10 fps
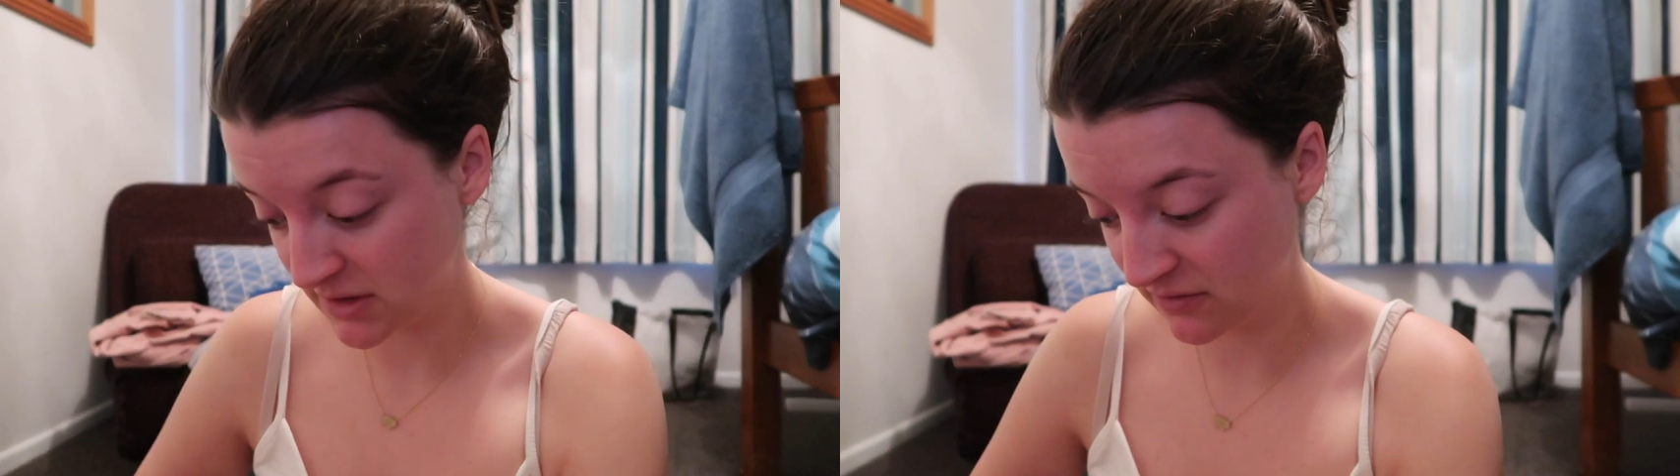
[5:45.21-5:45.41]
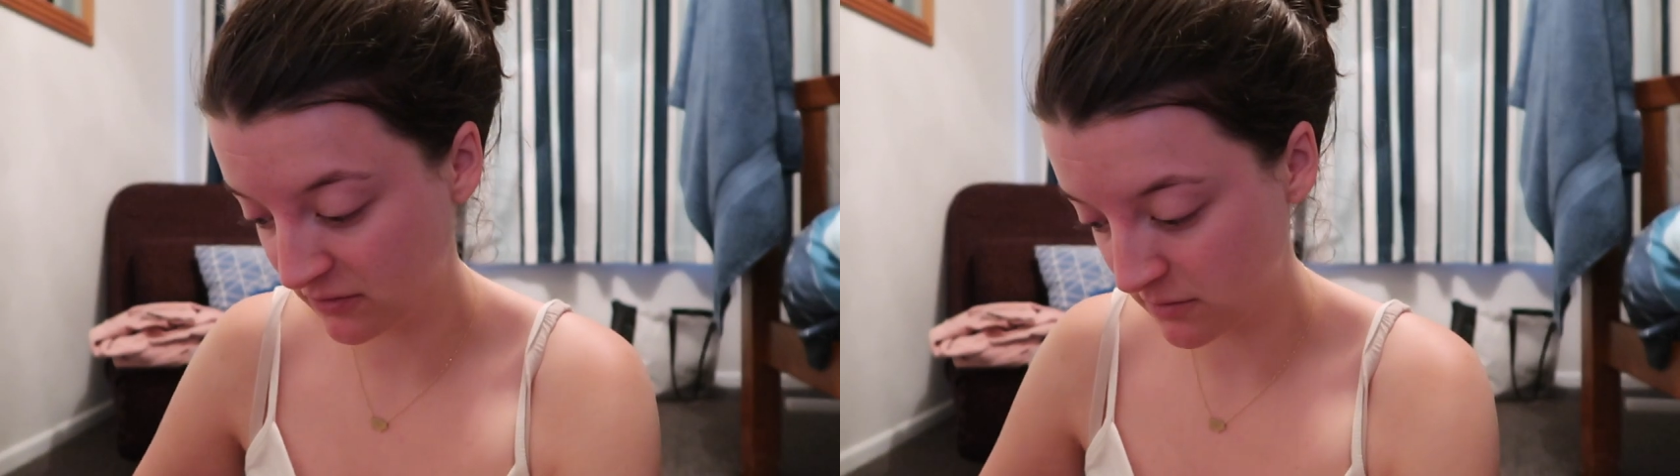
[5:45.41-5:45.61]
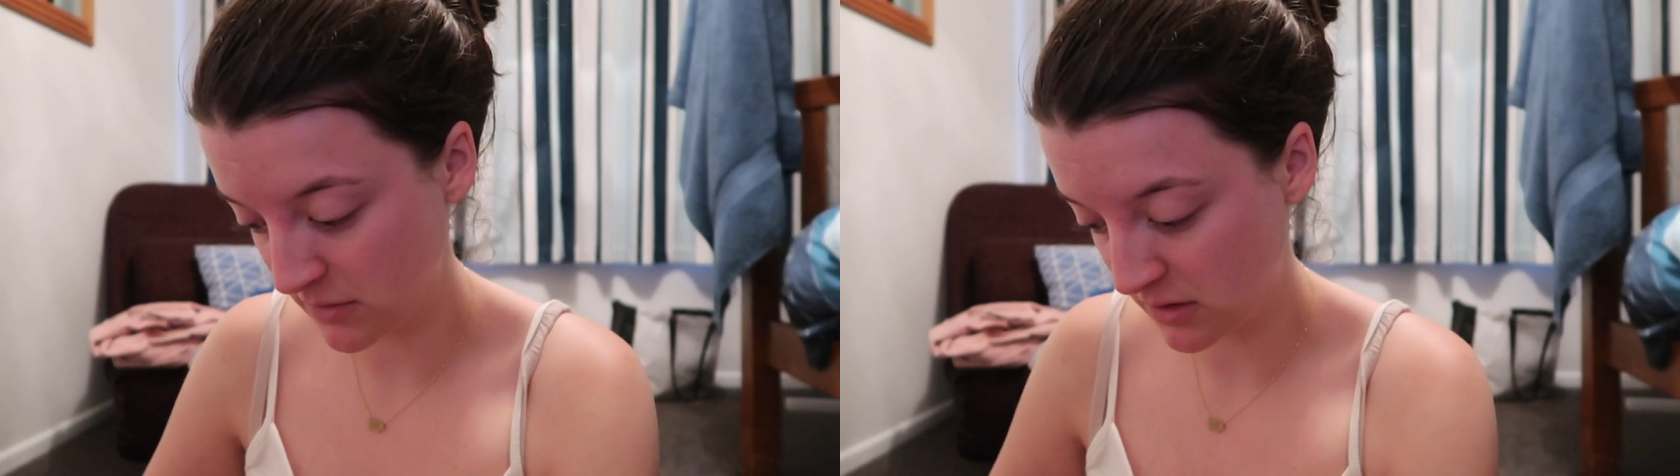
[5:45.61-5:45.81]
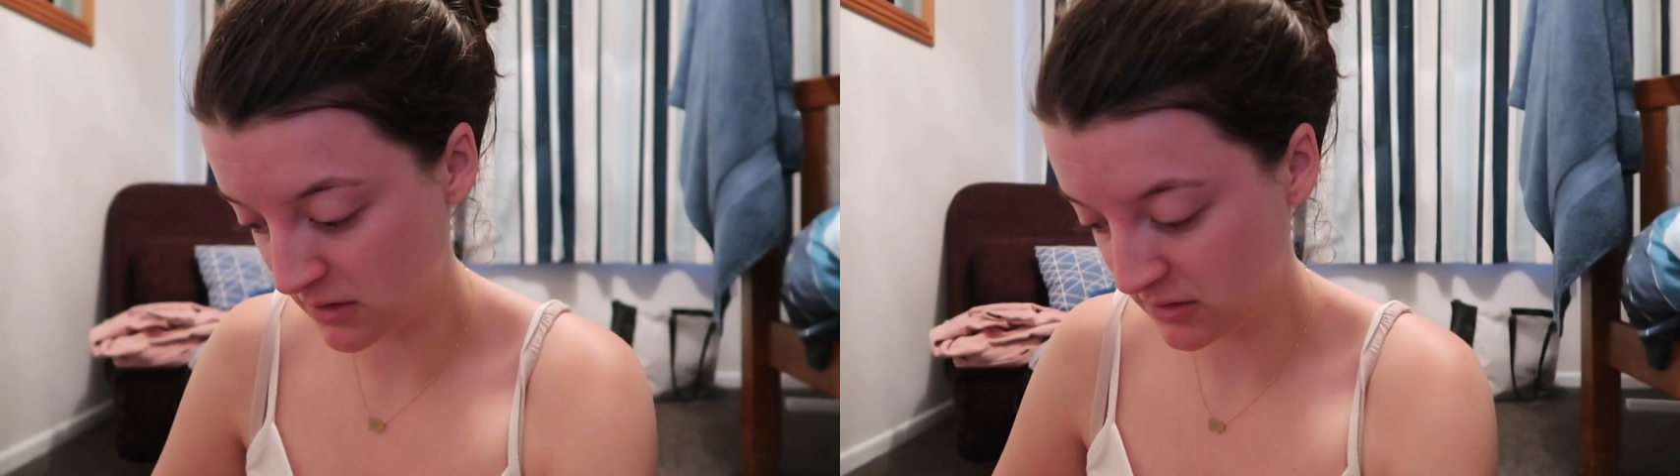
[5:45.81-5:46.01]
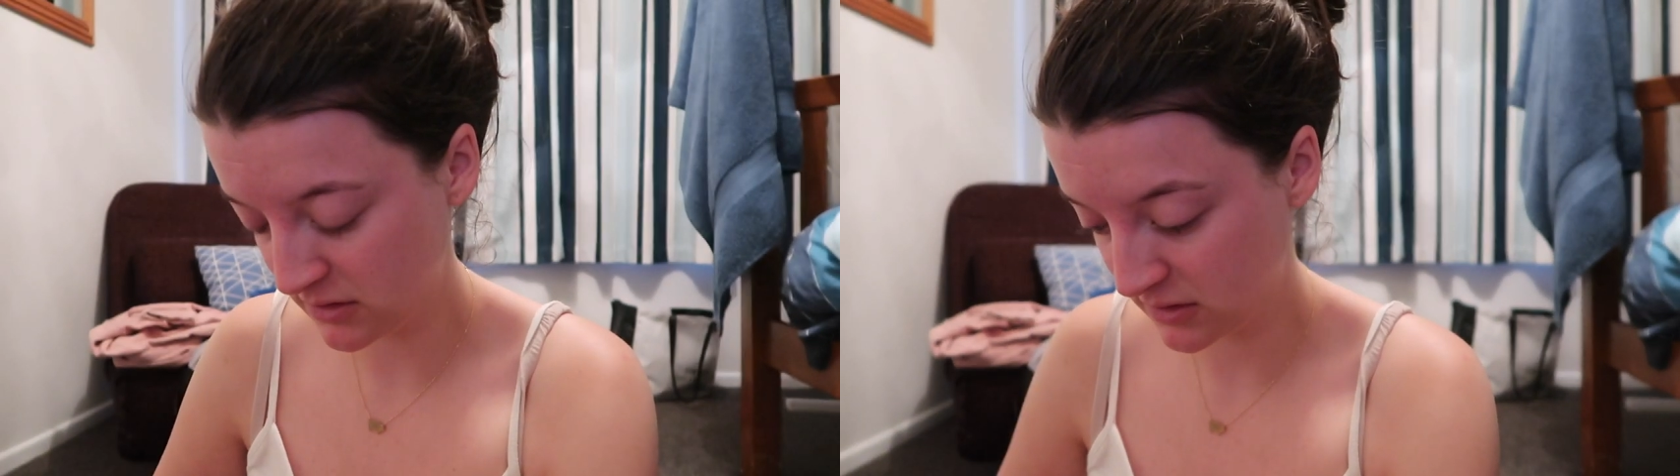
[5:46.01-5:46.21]
different
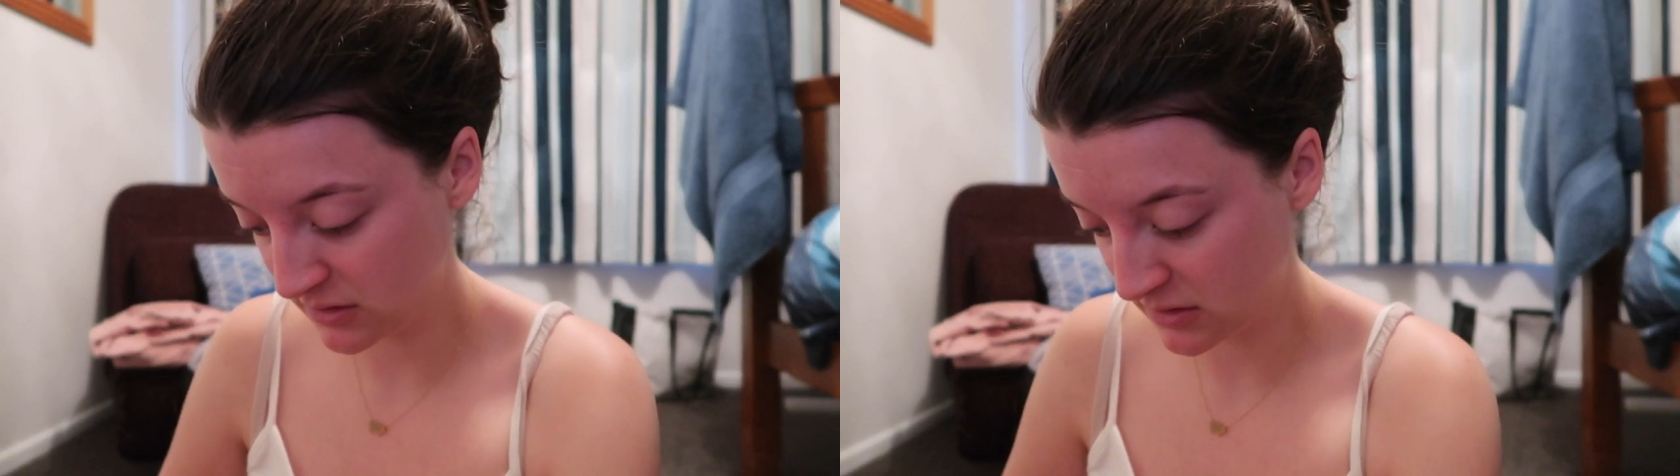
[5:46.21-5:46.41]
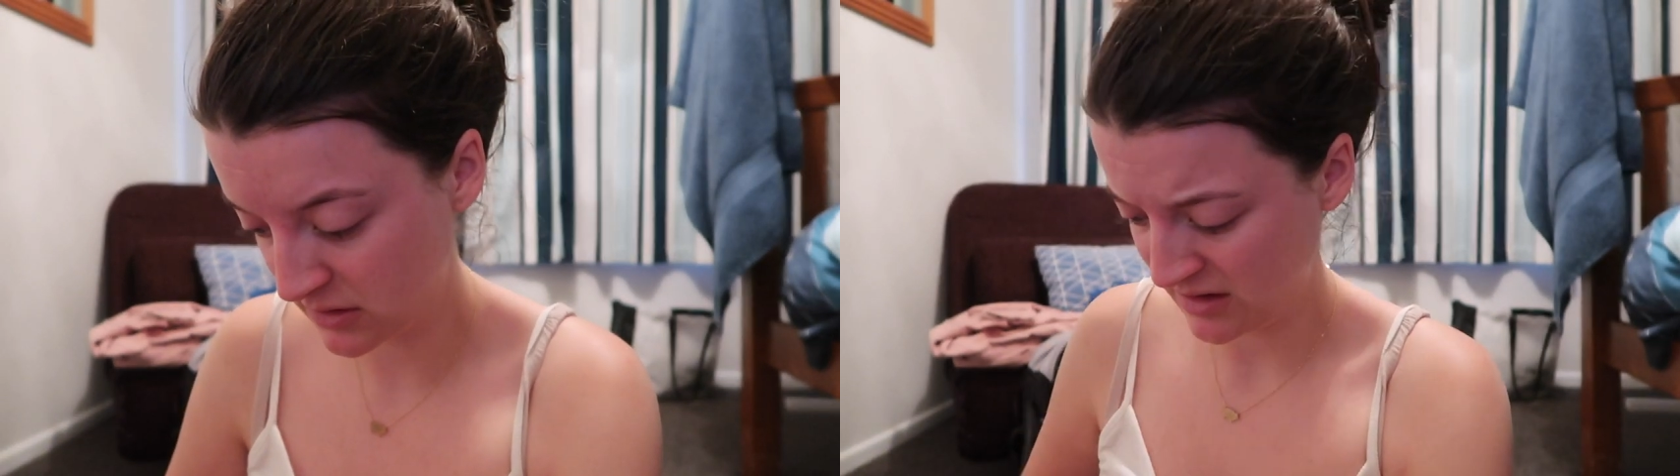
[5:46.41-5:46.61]
masks.